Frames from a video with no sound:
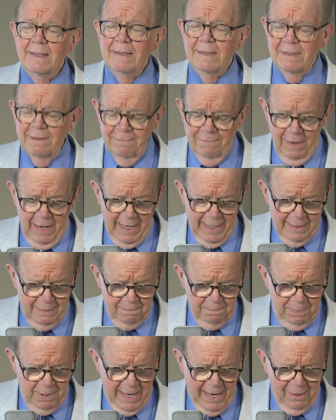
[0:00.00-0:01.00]

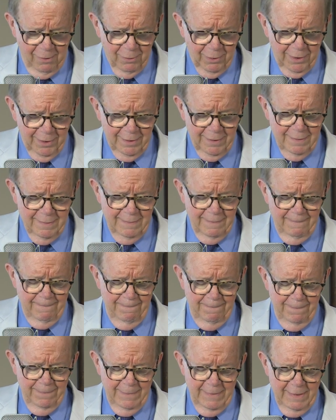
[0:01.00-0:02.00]
Divine power,
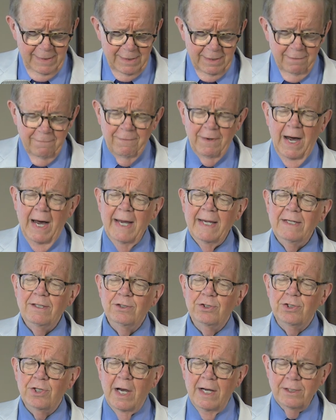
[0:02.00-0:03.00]

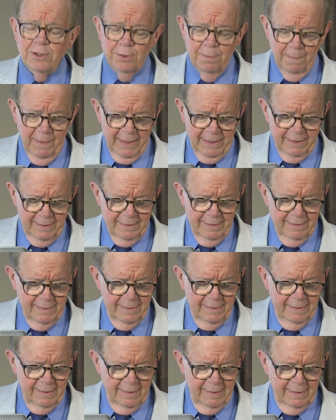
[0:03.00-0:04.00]
divine judgment,
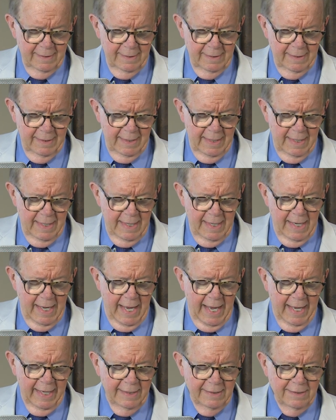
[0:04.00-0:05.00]

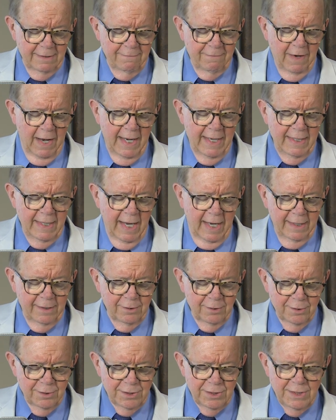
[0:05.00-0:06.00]
and divine
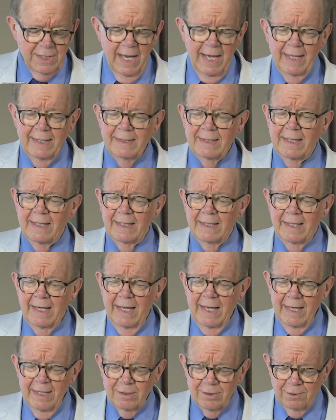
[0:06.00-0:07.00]
understanding
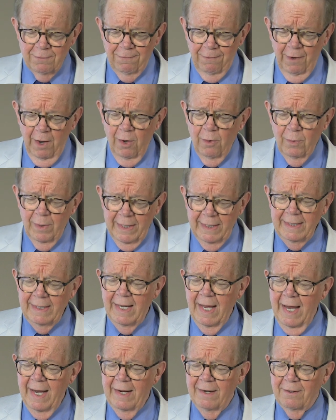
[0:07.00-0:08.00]
is flowing
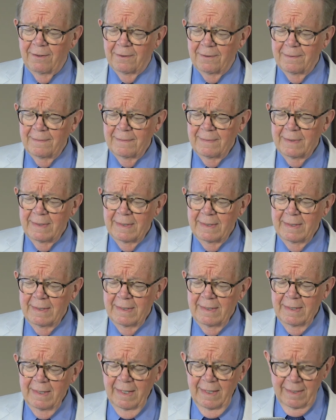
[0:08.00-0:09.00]
now.
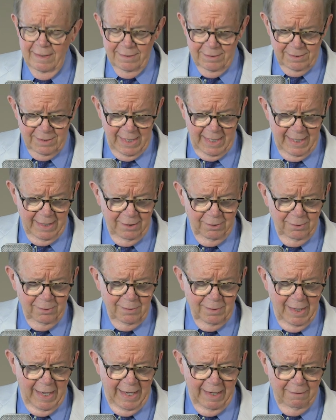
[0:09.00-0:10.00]

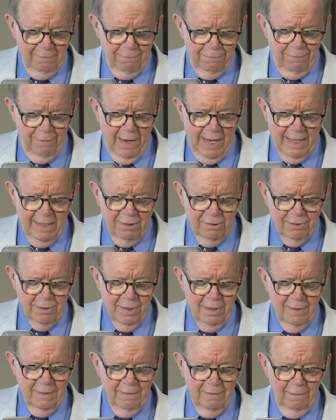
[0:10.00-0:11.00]
Zeal and
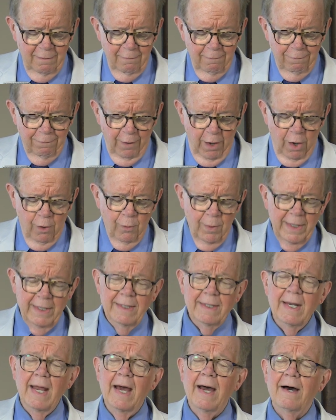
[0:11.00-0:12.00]
faith
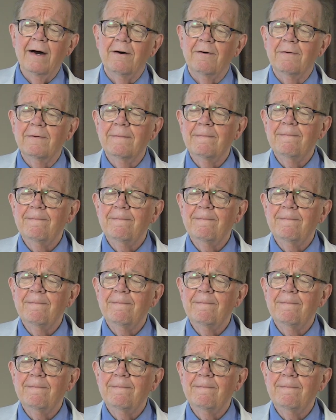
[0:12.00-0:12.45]
flowing now.